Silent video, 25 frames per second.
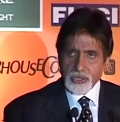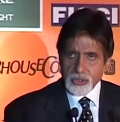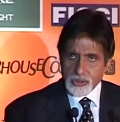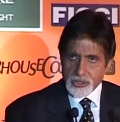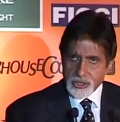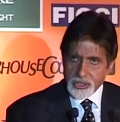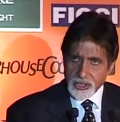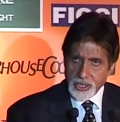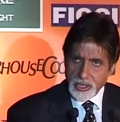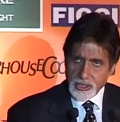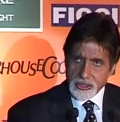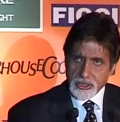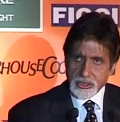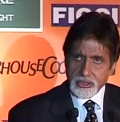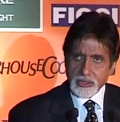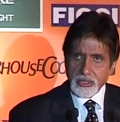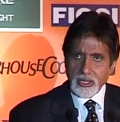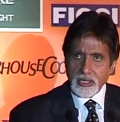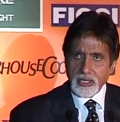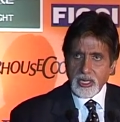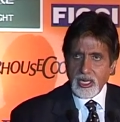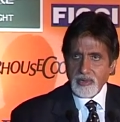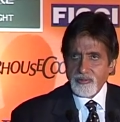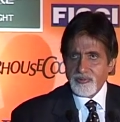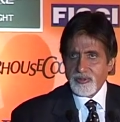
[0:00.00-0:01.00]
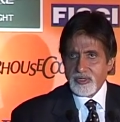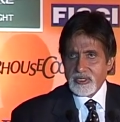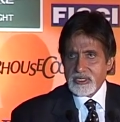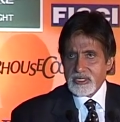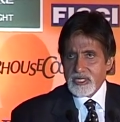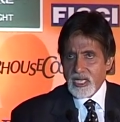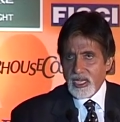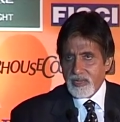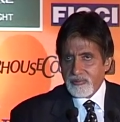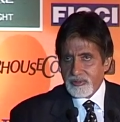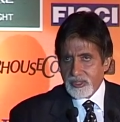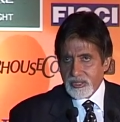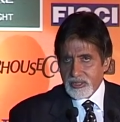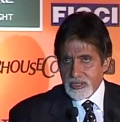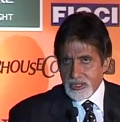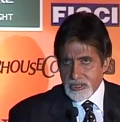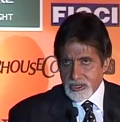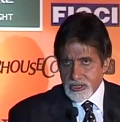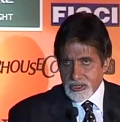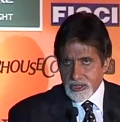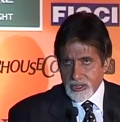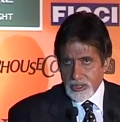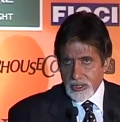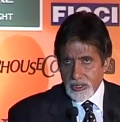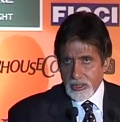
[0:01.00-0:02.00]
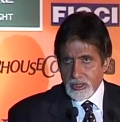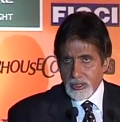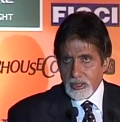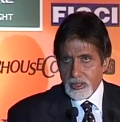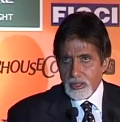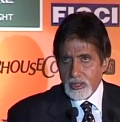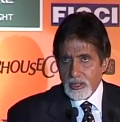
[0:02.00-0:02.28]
association that I was having this year